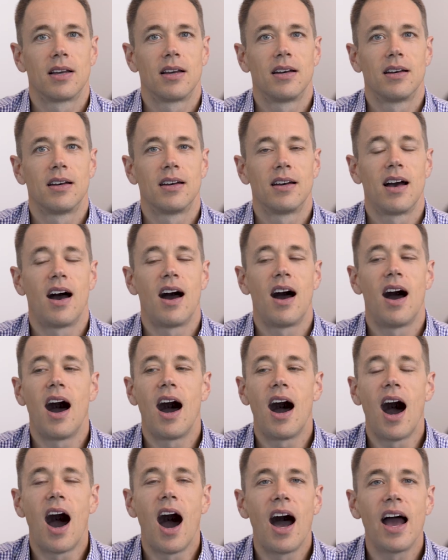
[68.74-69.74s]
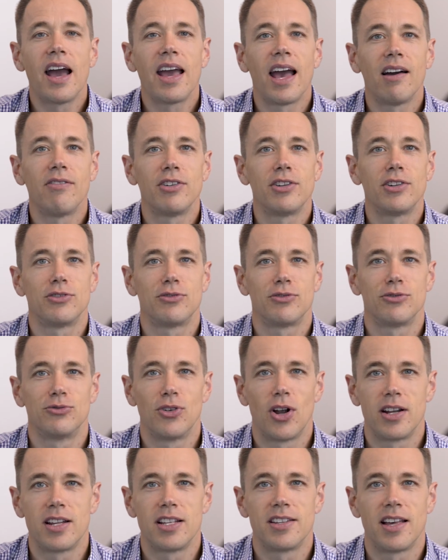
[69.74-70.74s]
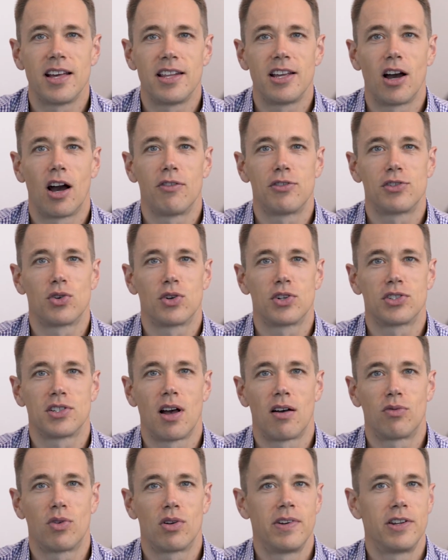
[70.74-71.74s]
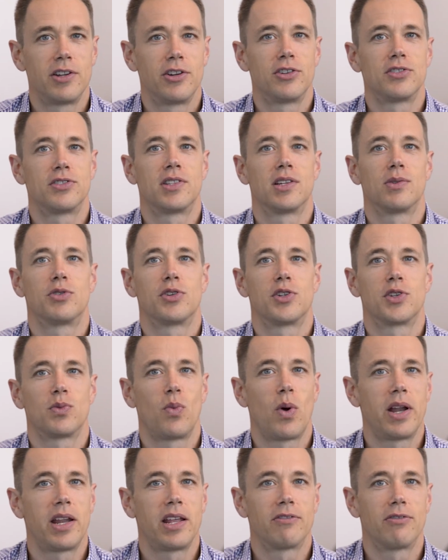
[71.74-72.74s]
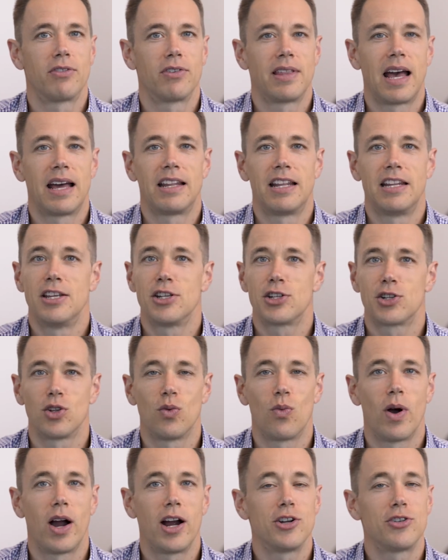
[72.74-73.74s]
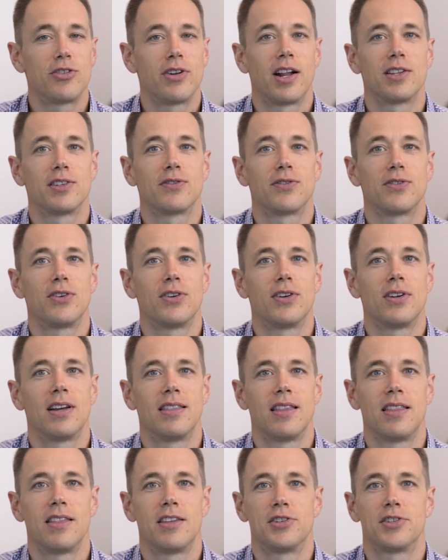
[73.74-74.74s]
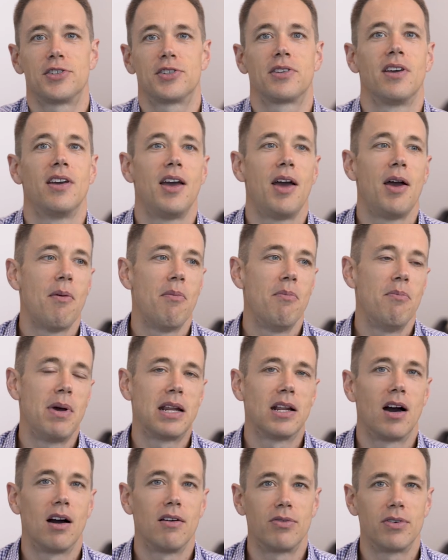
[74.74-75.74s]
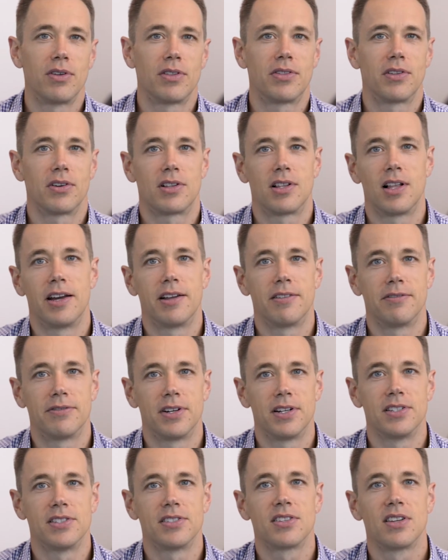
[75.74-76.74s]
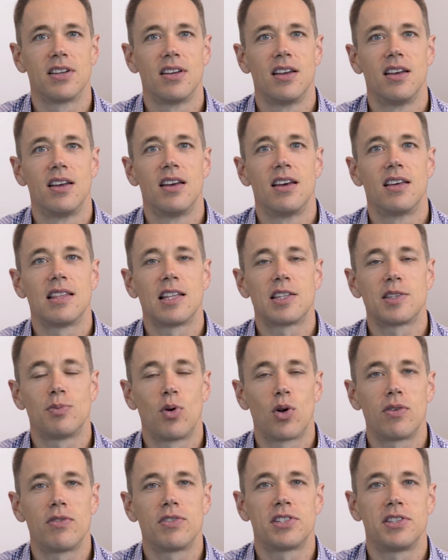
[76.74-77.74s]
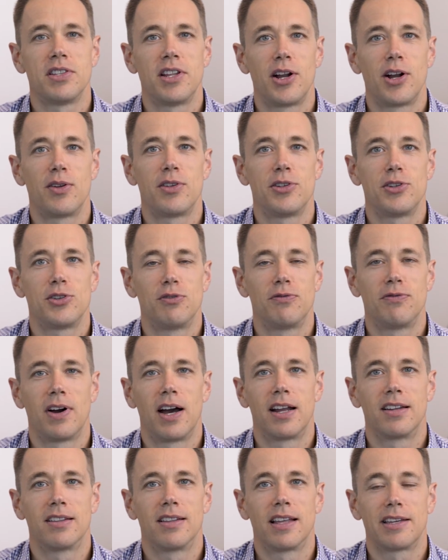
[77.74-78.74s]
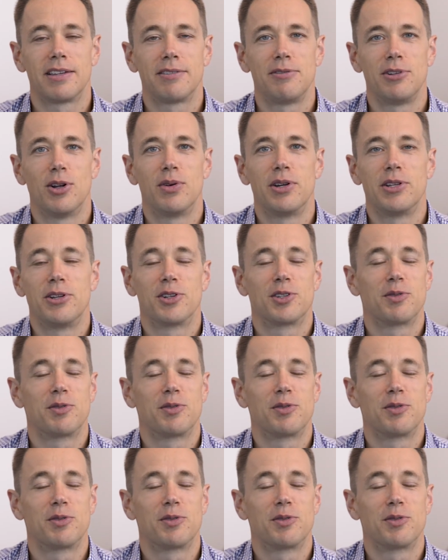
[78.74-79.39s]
Uh, I haven't run into any offshore software vendors that were just waiting for that initial wire transfer and then they just made off with the client funds. That's more of a scenario that you'd find like, you know, in your